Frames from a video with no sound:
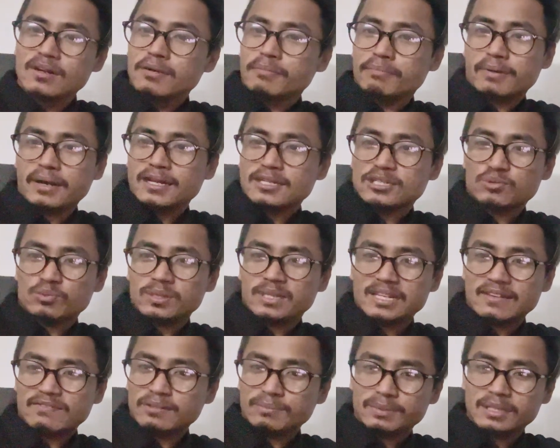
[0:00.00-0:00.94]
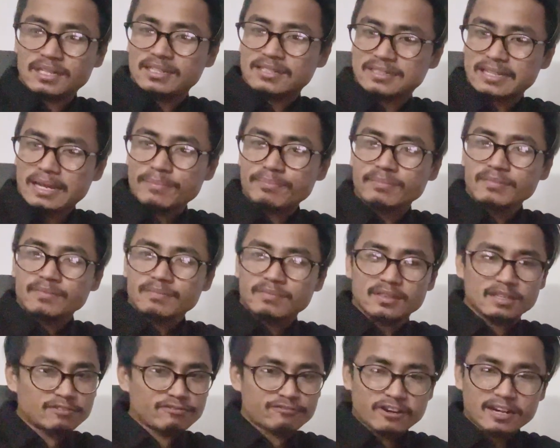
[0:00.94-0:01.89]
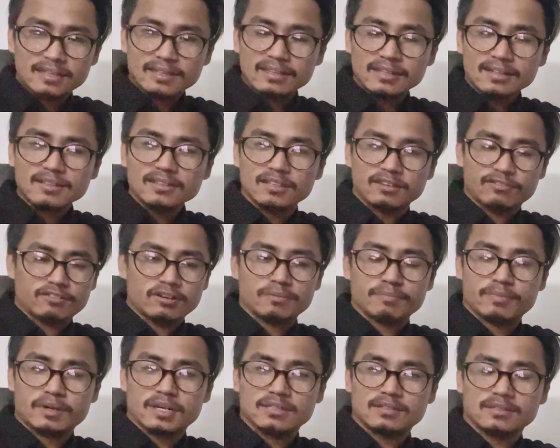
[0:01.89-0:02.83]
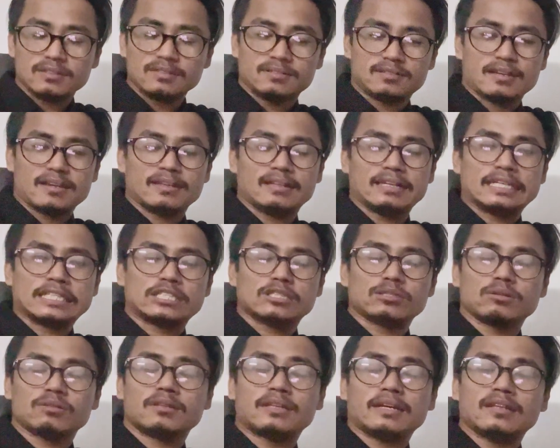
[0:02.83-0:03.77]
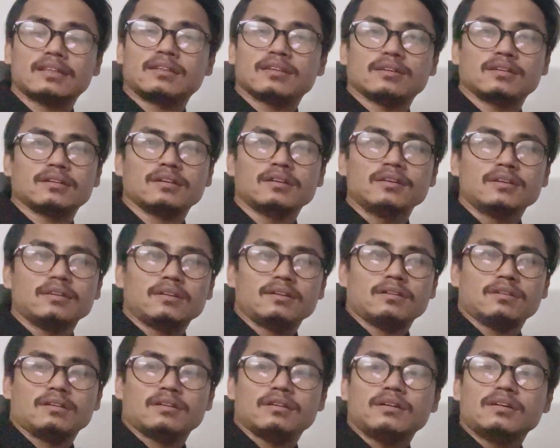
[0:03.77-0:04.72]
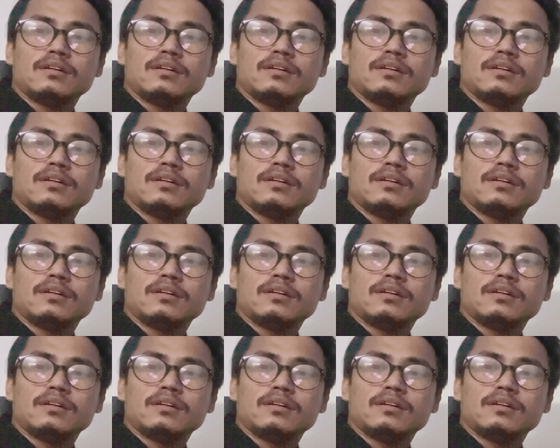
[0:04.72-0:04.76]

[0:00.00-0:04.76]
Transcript: price will never be the same different dealer different prices and it's not that uh, uh,